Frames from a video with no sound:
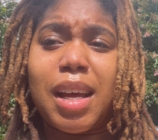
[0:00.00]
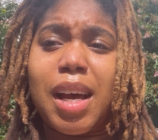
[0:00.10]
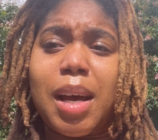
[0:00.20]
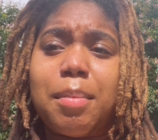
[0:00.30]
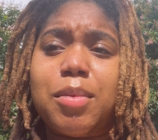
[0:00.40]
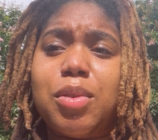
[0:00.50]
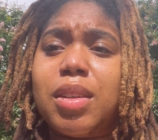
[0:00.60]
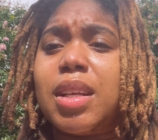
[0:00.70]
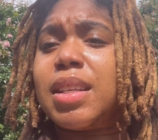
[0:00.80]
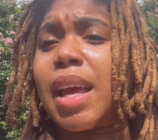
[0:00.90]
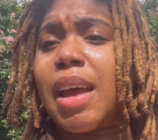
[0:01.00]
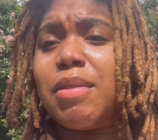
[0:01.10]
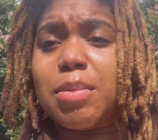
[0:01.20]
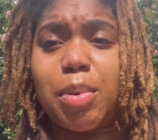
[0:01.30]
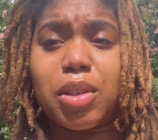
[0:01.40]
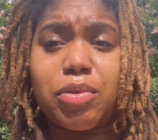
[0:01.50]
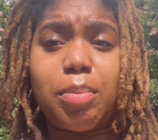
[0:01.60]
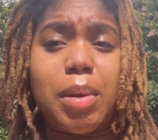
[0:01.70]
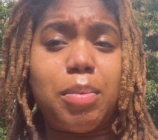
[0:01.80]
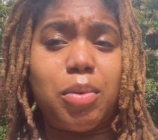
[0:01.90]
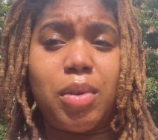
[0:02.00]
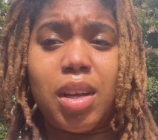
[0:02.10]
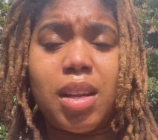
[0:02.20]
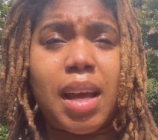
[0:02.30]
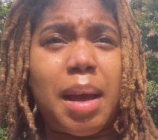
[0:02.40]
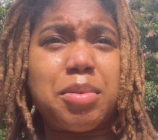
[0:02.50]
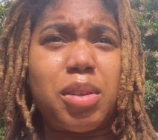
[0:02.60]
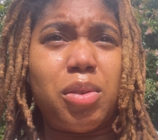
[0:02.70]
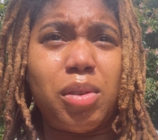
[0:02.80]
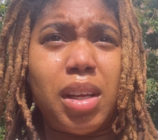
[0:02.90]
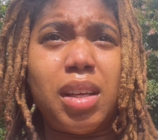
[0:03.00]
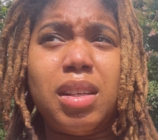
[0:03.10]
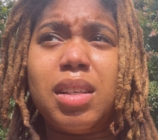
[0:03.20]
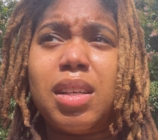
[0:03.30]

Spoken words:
Does it have its perks for people who need it? Absolutely.